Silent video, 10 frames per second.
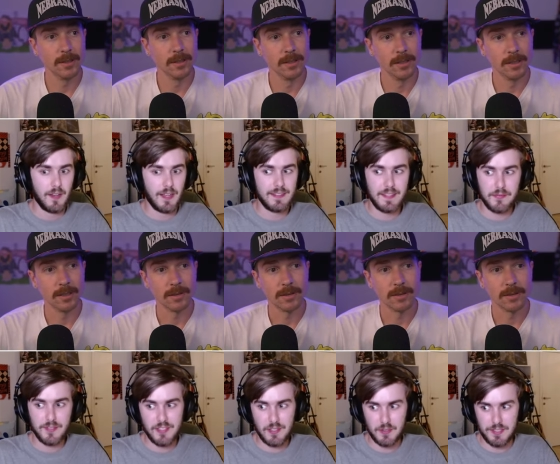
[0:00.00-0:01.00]
Speaker 1: A different
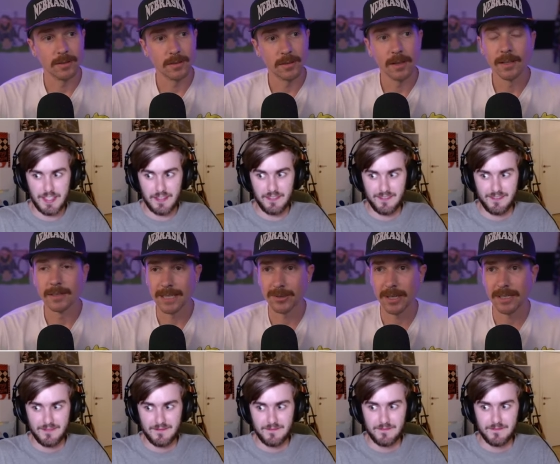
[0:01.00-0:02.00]
story there.
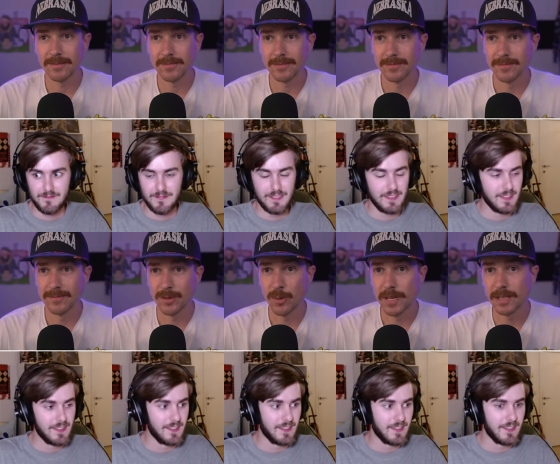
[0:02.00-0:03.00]
Speaker 2: That's right.
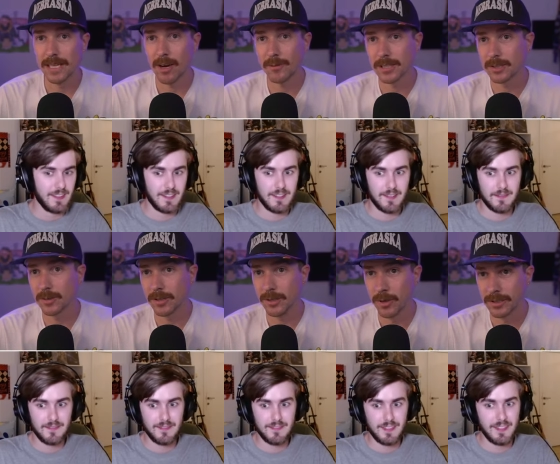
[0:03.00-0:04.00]
You want me to lead off with this one, or
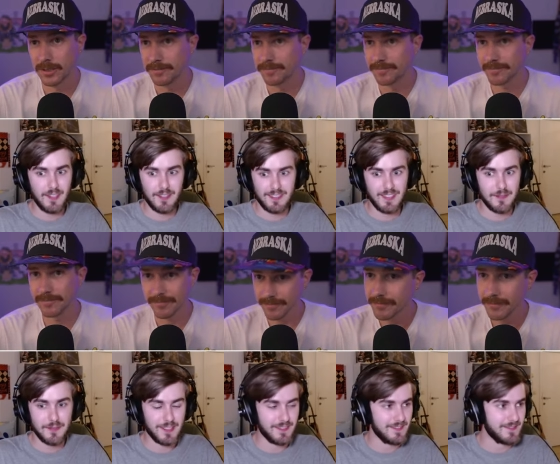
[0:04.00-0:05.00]
you want to? Go for
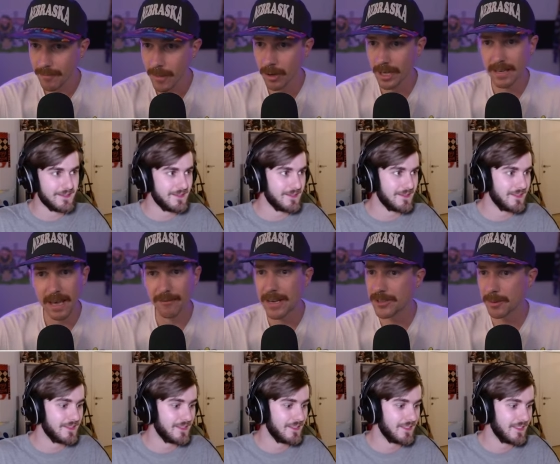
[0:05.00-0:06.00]
it. Okay. Yeah.
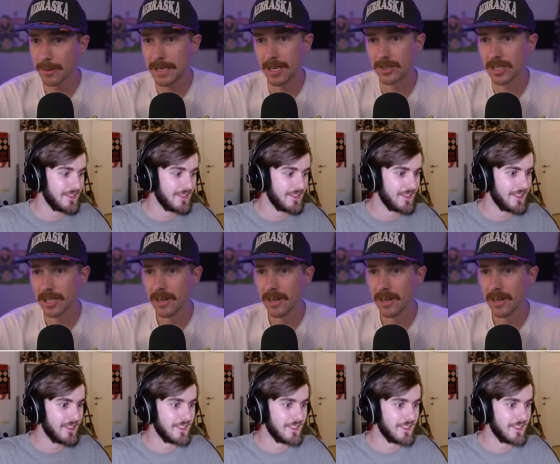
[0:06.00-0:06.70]
Fake German Amigos.